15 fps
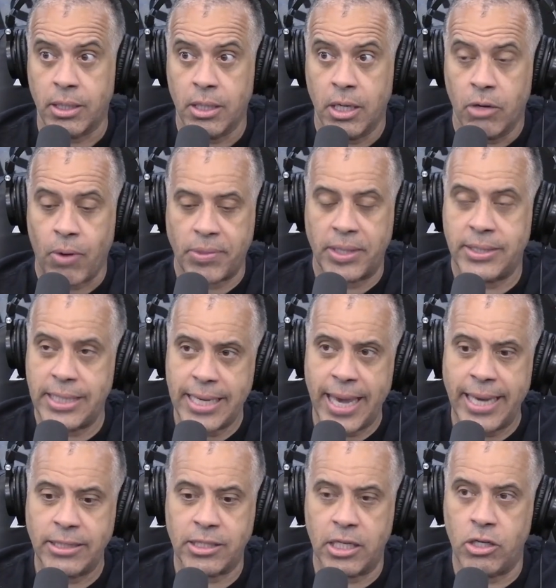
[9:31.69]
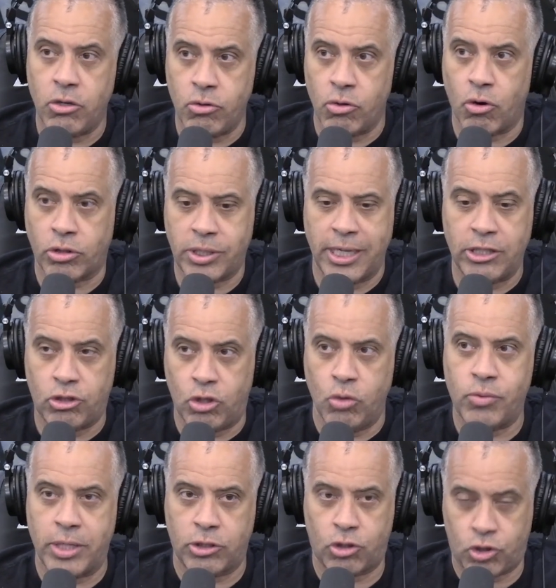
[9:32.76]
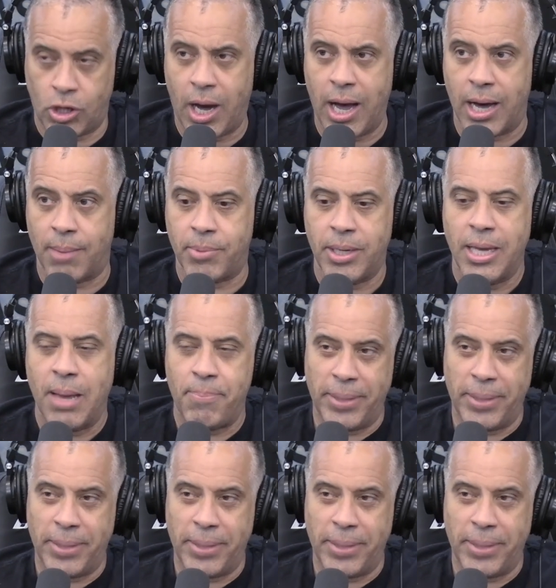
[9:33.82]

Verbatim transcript: Mm-hmm. Right? The DAs in New York City do this job